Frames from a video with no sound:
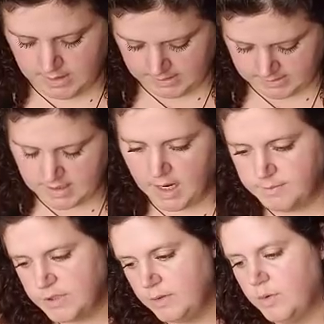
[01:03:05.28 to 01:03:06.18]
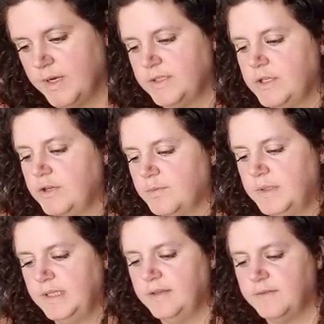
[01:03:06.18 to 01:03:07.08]
It's time to question your
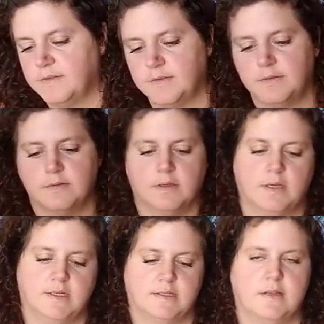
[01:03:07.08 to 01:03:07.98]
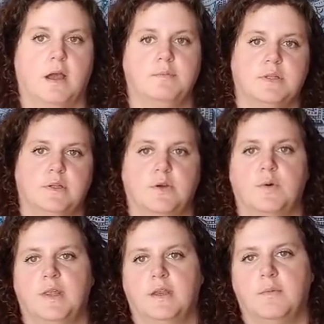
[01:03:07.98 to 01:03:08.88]
beliefs, and it's time to look
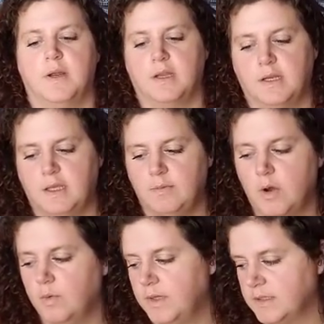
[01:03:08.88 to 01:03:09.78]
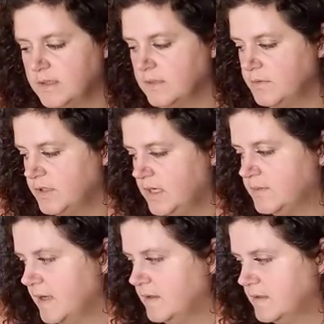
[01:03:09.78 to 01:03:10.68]
within. I'm not going to keep going with this because I'm just keep
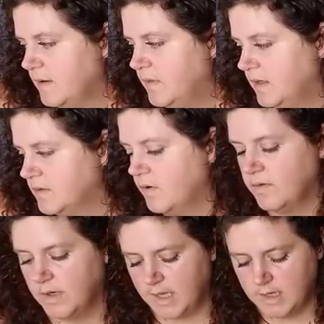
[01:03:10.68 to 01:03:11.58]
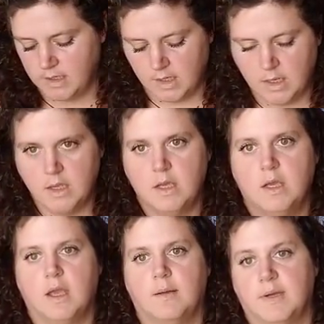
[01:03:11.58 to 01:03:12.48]
saying the same things over again,
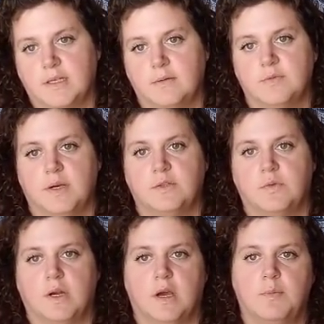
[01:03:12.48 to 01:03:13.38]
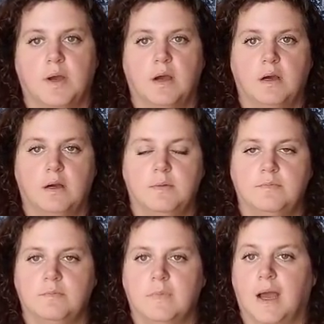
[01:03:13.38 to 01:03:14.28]
and my time's about to run up.
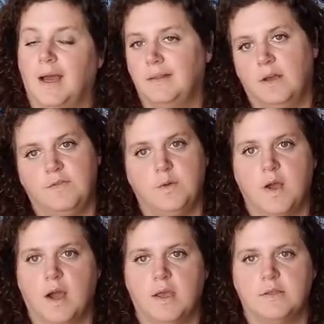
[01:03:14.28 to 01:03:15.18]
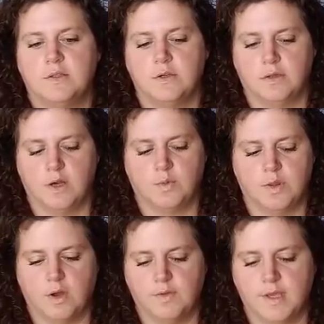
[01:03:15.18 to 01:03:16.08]
I love you guys. Good luck with
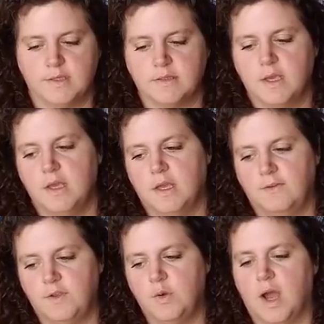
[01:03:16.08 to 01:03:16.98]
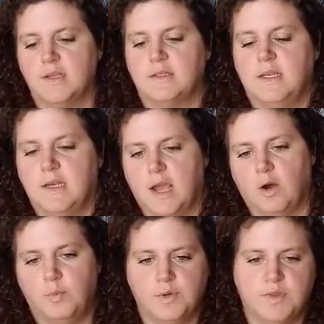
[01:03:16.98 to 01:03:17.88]
all this. If you guys need
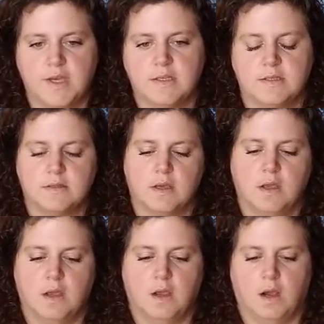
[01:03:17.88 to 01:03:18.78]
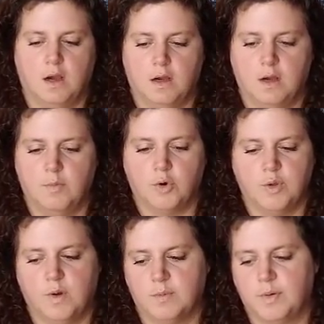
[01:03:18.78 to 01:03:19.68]
help with this, or
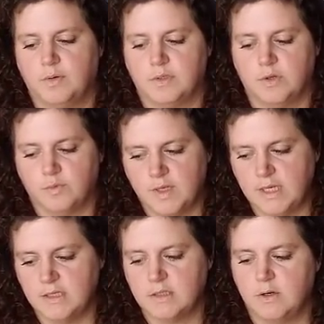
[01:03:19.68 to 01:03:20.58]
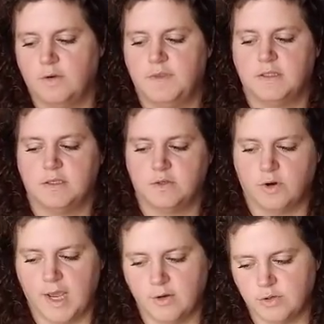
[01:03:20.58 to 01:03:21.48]
you want a personal reading to know if this is
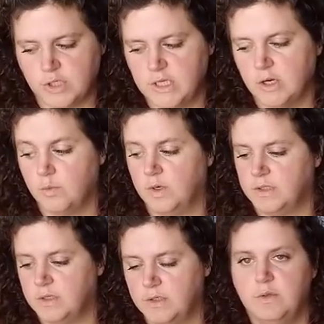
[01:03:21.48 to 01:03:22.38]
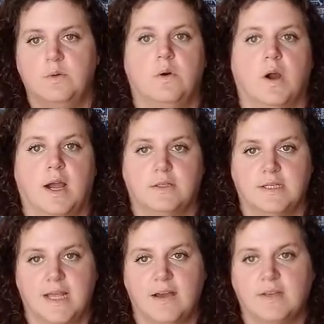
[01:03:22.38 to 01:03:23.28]
your energy or what to do or how to
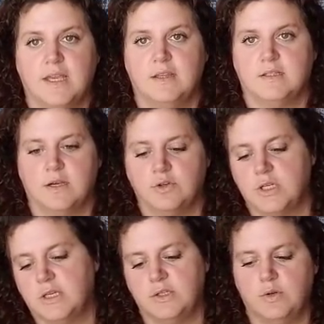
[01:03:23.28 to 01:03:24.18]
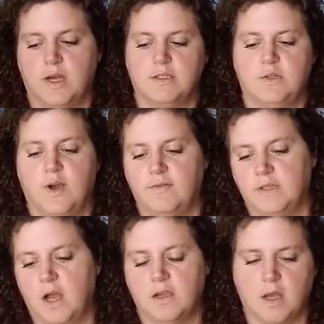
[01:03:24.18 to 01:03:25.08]
navigate this energy, because you guys do have a
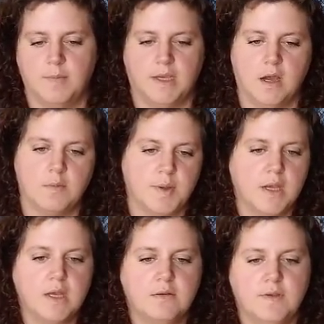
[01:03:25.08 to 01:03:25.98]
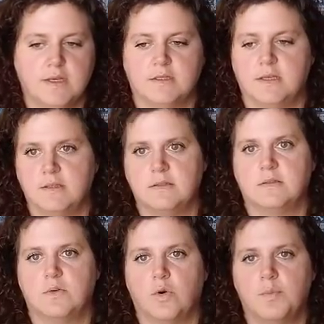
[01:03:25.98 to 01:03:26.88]
lot coming up. Venus is in
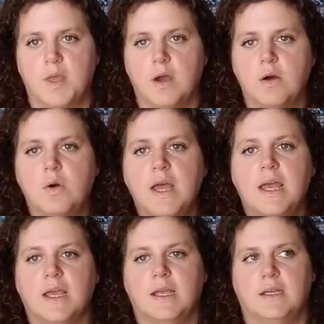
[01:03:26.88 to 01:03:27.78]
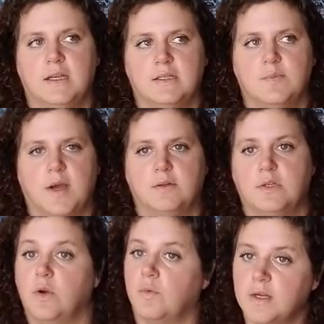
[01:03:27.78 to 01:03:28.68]
Scorpio, and it is about
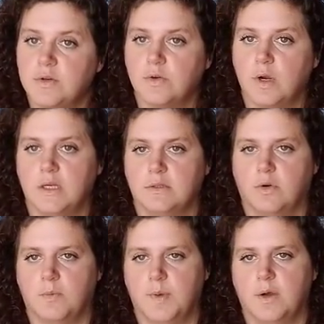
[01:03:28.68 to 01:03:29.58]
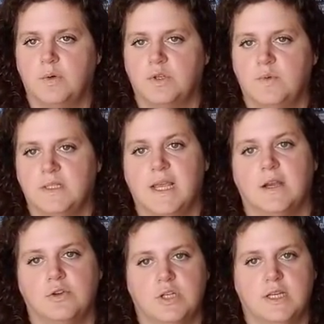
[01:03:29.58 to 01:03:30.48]
to go retrograde in Scorpio, which means the
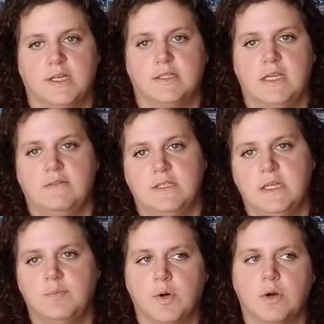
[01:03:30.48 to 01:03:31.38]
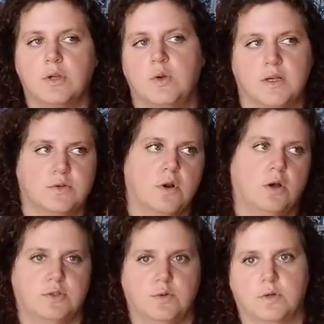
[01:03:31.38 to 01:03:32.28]
energy gets even deeper. You guys are
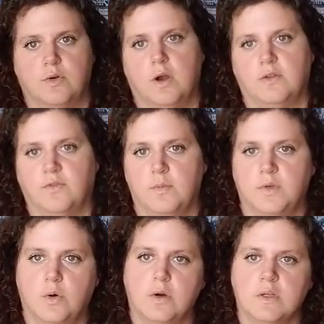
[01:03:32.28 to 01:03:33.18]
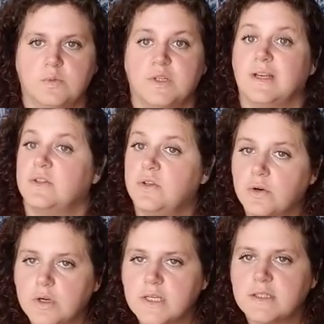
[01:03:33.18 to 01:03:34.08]
also across from Taurus, which has
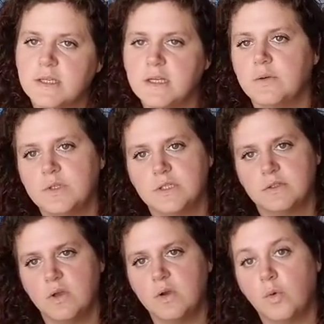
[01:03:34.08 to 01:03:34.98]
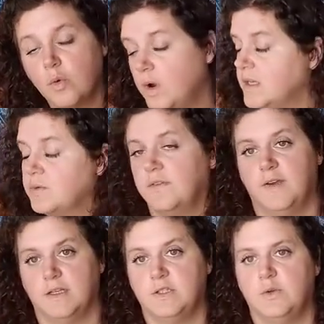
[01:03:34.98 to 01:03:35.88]
Uranus in it, which is going to
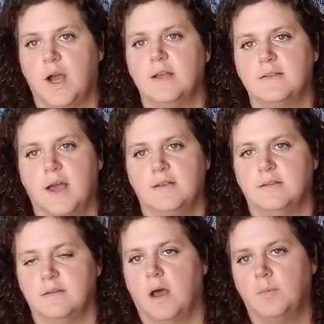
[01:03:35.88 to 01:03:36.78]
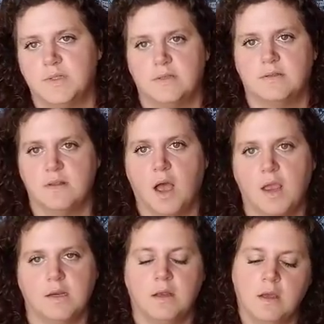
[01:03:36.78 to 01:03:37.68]
affect you guys as its opposite
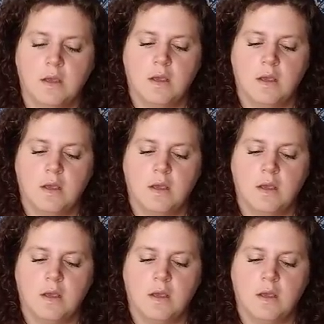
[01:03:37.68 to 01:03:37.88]
sign.